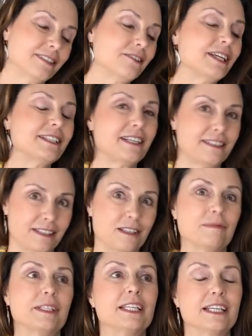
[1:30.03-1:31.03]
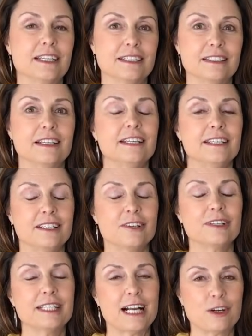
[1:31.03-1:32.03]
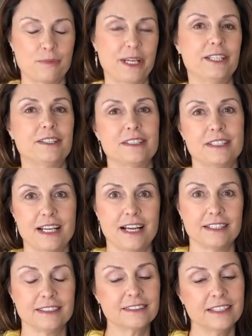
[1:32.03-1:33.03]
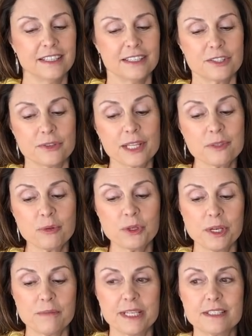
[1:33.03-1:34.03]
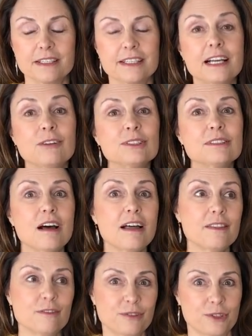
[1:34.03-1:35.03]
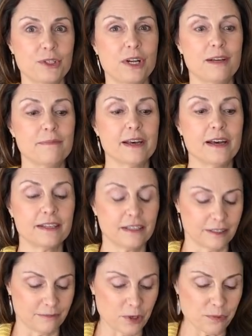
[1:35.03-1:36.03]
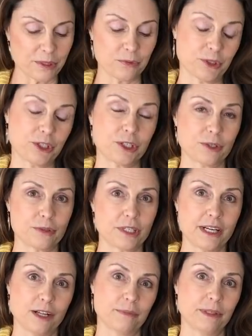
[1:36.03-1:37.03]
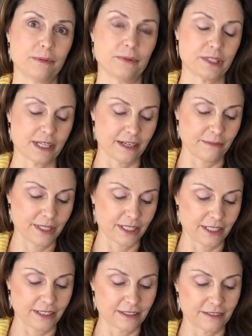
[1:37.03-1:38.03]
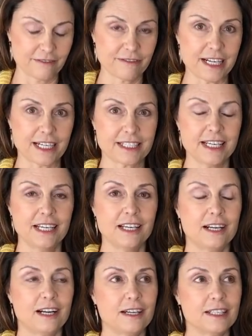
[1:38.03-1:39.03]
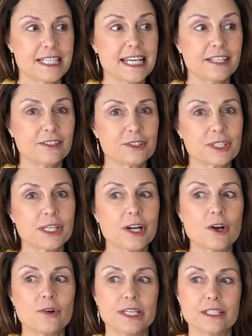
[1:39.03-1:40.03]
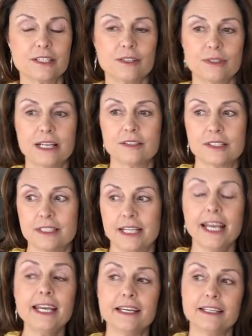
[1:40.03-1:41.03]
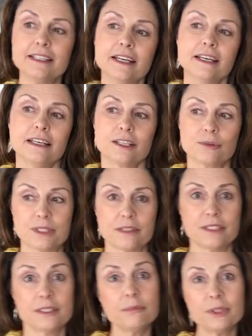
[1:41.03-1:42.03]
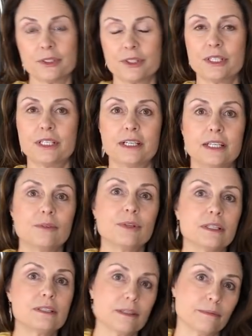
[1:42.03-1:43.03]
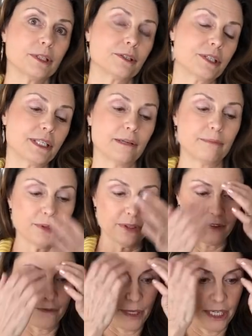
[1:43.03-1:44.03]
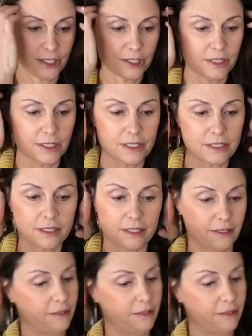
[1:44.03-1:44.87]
So they tested them again, in outpatient status. So that's pretty amazing, and that was not the first time that oatmeal was shown to help people with diabetes. In fact, 10 years ago in 2008, there was a similar study with a similar sample of patients,